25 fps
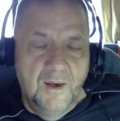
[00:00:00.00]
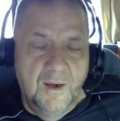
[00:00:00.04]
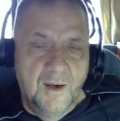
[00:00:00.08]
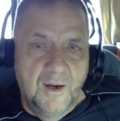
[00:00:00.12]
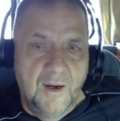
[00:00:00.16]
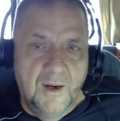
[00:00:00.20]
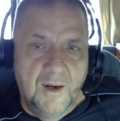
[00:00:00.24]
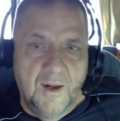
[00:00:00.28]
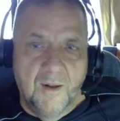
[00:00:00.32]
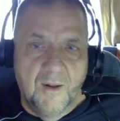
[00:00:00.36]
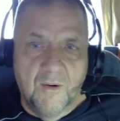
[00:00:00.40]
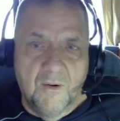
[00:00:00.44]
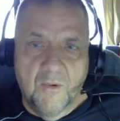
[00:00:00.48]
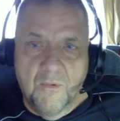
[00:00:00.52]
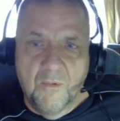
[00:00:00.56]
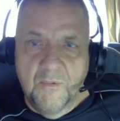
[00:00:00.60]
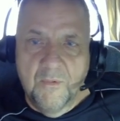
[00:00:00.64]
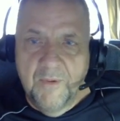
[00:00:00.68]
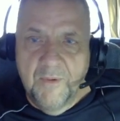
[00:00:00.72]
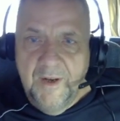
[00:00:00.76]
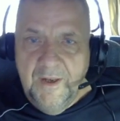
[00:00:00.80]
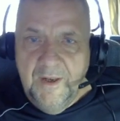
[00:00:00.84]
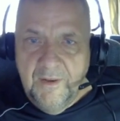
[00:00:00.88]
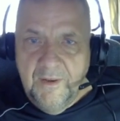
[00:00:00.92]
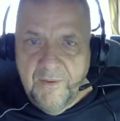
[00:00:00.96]
I'll
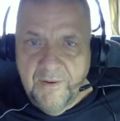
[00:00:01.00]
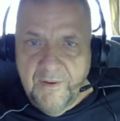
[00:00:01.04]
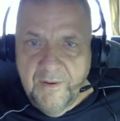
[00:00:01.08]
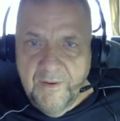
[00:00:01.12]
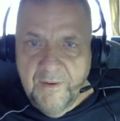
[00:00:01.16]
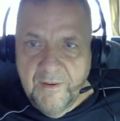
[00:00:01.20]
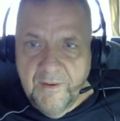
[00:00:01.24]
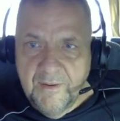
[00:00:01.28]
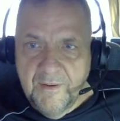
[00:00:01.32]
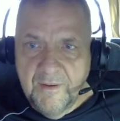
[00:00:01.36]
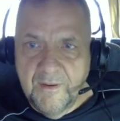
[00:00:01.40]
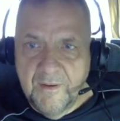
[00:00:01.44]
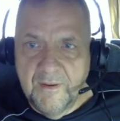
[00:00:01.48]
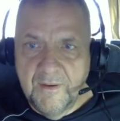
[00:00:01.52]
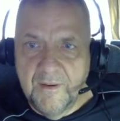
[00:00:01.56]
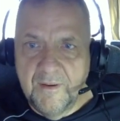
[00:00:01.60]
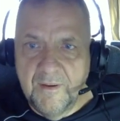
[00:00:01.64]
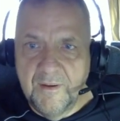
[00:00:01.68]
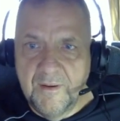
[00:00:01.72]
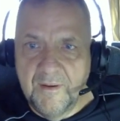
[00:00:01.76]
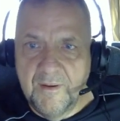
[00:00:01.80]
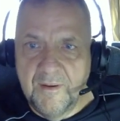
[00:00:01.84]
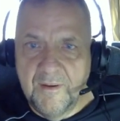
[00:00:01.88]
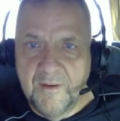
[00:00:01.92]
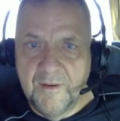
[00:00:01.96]
read
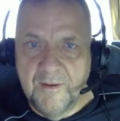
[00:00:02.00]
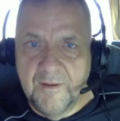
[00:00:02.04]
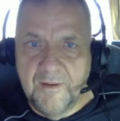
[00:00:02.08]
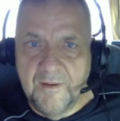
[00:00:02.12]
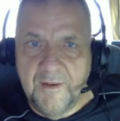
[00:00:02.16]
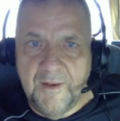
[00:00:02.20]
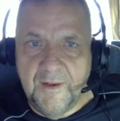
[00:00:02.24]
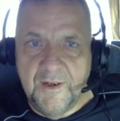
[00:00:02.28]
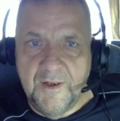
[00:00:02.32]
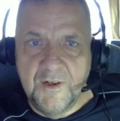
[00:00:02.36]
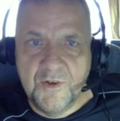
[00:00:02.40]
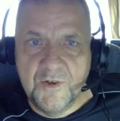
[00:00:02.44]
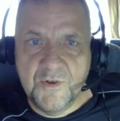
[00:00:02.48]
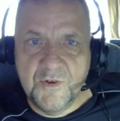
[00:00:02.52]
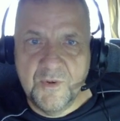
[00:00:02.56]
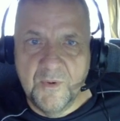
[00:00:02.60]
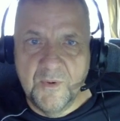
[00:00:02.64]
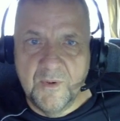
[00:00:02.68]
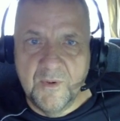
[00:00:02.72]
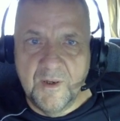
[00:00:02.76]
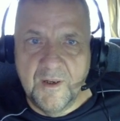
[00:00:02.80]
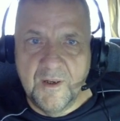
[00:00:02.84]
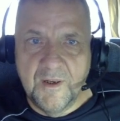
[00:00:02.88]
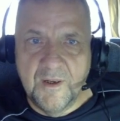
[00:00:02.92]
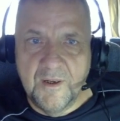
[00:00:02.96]

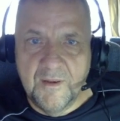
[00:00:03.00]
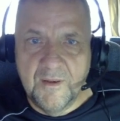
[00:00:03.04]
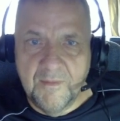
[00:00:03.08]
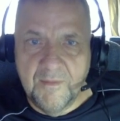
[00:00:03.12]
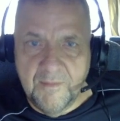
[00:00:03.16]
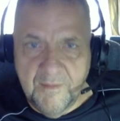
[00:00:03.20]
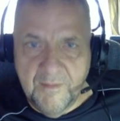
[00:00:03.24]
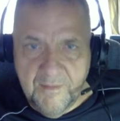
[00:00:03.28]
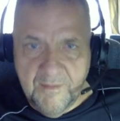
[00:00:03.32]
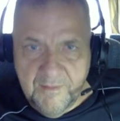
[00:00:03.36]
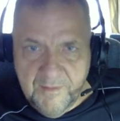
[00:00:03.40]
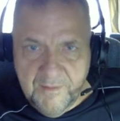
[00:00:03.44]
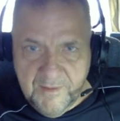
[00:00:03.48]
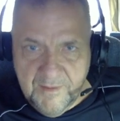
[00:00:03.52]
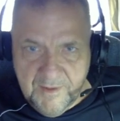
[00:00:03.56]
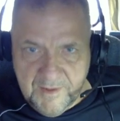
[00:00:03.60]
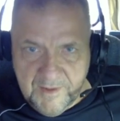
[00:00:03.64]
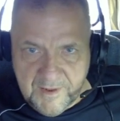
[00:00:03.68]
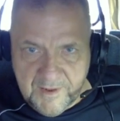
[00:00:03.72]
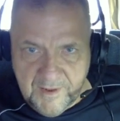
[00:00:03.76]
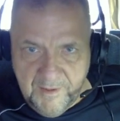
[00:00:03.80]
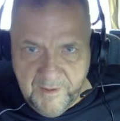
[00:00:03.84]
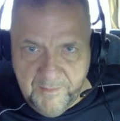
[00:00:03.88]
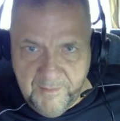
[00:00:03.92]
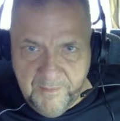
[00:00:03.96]
into a
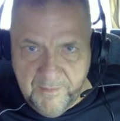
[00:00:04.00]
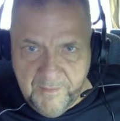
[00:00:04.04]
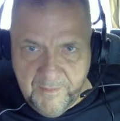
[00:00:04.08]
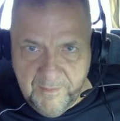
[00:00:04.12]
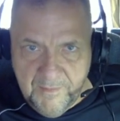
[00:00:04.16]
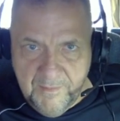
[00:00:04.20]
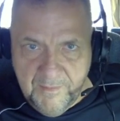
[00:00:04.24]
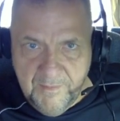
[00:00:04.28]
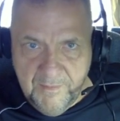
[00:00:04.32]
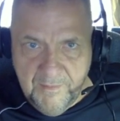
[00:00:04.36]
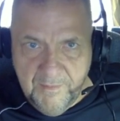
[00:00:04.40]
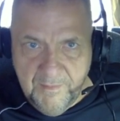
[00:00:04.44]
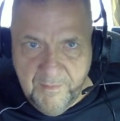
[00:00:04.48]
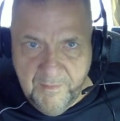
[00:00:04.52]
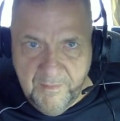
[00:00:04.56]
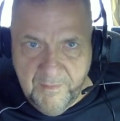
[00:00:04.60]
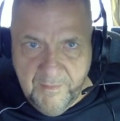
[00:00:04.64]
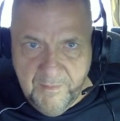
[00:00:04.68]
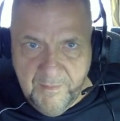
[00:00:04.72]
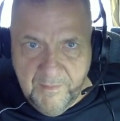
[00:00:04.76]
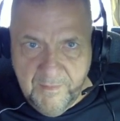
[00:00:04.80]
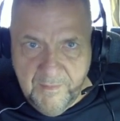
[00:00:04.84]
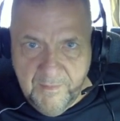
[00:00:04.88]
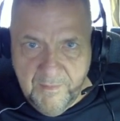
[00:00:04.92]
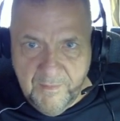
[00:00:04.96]
same
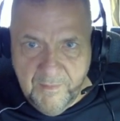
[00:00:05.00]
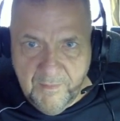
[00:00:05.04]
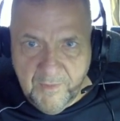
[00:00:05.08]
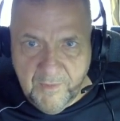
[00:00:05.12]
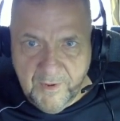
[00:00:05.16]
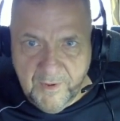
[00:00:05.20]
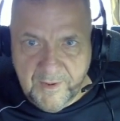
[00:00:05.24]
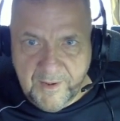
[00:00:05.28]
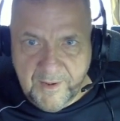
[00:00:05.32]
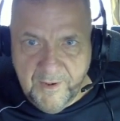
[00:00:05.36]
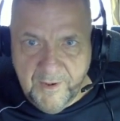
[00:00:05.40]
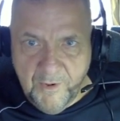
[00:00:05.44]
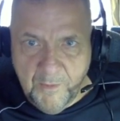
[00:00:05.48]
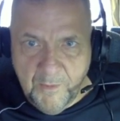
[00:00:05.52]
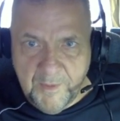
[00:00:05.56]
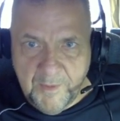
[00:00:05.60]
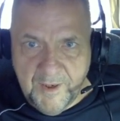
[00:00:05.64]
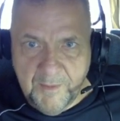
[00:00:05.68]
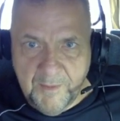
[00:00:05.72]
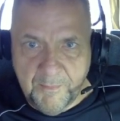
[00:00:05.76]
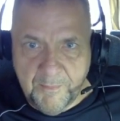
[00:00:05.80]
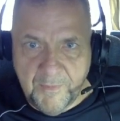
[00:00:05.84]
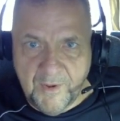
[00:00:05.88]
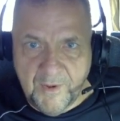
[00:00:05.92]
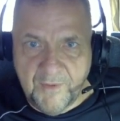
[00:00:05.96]
1
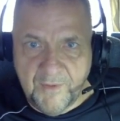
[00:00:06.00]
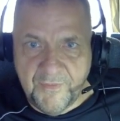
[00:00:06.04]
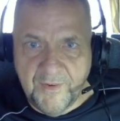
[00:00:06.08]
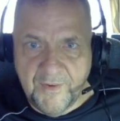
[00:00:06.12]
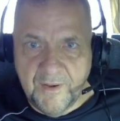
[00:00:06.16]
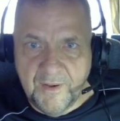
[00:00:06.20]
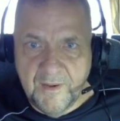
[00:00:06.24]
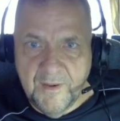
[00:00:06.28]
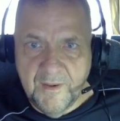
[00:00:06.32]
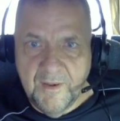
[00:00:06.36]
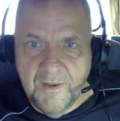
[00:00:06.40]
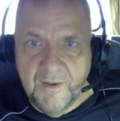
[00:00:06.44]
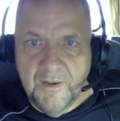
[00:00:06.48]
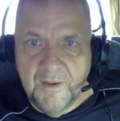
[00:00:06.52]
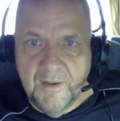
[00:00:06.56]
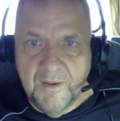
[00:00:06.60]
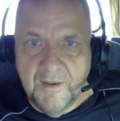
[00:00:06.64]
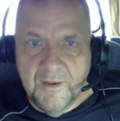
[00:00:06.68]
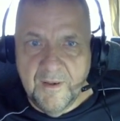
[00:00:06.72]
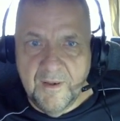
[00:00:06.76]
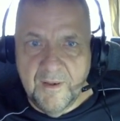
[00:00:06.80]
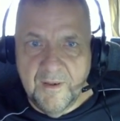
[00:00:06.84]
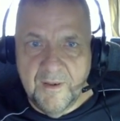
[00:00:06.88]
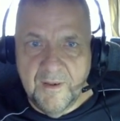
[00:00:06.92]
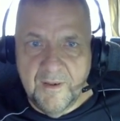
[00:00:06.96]
kilobyte buffer
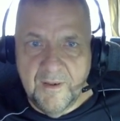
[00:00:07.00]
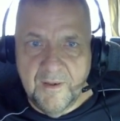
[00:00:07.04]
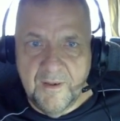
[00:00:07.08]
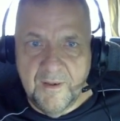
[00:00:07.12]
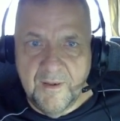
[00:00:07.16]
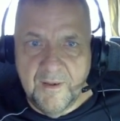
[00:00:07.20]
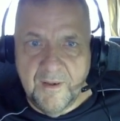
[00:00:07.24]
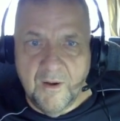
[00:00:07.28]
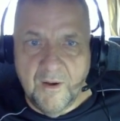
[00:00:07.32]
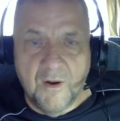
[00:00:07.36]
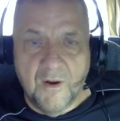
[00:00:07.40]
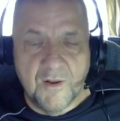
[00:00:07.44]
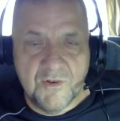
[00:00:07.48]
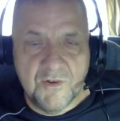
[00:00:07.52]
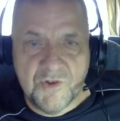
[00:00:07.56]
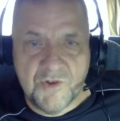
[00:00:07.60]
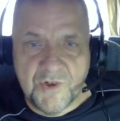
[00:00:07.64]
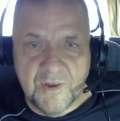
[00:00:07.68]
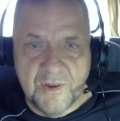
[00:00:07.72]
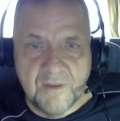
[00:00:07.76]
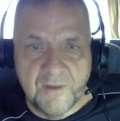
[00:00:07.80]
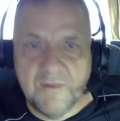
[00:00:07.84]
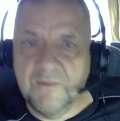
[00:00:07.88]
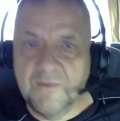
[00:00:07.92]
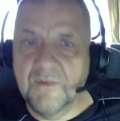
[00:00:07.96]

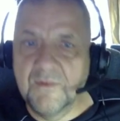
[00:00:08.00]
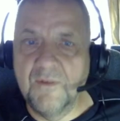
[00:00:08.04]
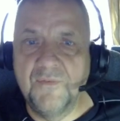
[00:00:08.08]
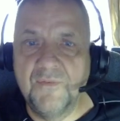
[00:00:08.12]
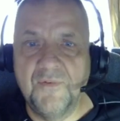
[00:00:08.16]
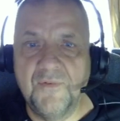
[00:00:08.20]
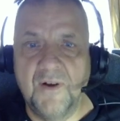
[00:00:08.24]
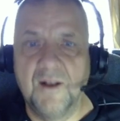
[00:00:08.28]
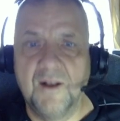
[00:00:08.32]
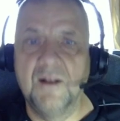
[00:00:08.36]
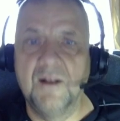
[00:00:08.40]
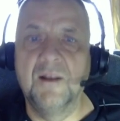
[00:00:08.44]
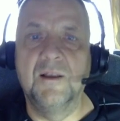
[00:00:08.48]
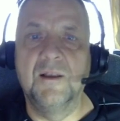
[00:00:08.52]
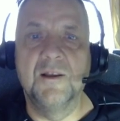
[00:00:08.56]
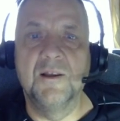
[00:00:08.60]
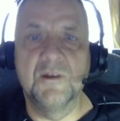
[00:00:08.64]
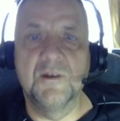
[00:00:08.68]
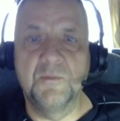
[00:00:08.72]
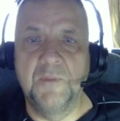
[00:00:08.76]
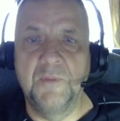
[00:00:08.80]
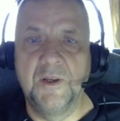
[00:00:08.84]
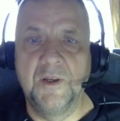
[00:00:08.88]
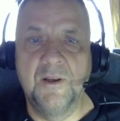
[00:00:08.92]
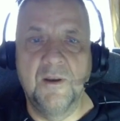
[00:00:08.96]
until the file
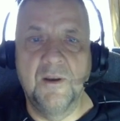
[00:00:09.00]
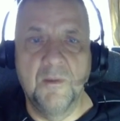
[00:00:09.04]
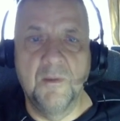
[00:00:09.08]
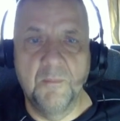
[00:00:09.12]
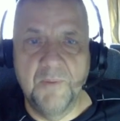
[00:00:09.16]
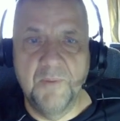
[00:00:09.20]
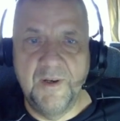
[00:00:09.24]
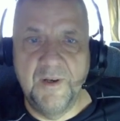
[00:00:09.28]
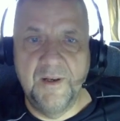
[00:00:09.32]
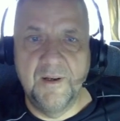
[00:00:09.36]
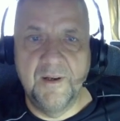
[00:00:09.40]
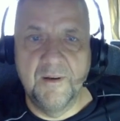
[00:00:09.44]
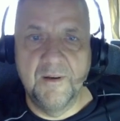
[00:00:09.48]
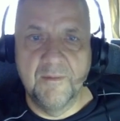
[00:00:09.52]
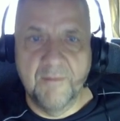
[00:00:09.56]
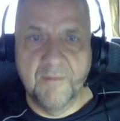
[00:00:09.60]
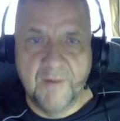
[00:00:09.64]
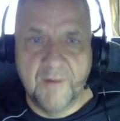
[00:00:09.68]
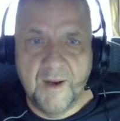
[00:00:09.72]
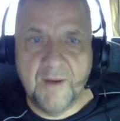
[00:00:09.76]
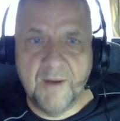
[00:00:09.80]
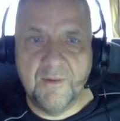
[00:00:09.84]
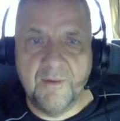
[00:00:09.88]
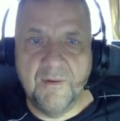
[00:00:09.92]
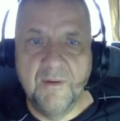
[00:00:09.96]
has been completely
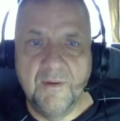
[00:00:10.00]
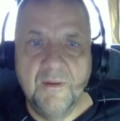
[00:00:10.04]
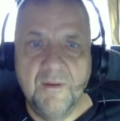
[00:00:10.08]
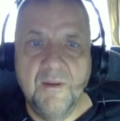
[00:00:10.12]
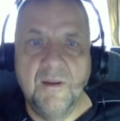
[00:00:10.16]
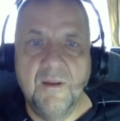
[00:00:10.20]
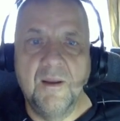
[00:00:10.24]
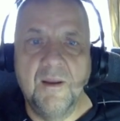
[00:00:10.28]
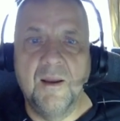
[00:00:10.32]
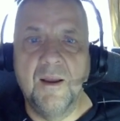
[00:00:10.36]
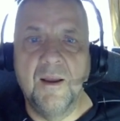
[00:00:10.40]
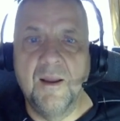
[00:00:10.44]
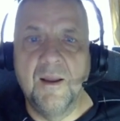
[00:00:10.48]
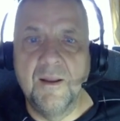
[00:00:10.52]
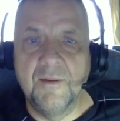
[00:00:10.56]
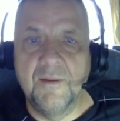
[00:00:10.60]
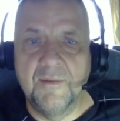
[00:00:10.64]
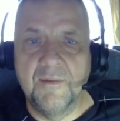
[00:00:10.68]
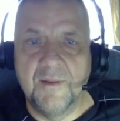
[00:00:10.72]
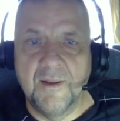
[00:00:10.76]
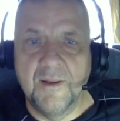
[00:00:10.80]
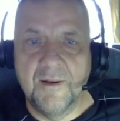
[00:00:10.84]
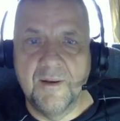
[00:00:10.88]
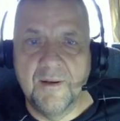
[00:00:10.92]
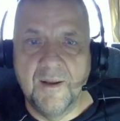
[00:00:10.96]
read,
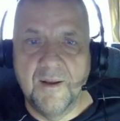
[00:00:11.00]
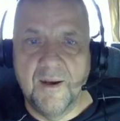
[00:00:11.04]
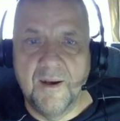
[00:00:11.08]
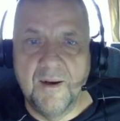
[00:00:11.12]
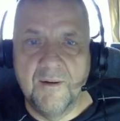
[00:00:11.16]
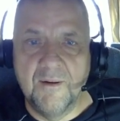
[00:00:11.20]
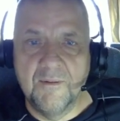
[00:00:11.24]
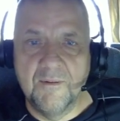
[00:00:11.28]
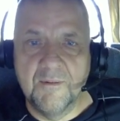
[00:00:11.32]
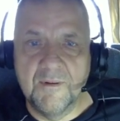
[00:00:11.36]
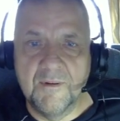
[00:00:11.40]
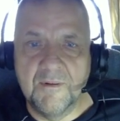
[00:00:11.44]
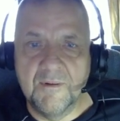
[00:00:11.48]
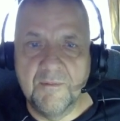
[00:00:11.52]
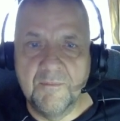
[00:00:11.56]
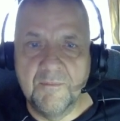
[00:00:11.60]
and then I'll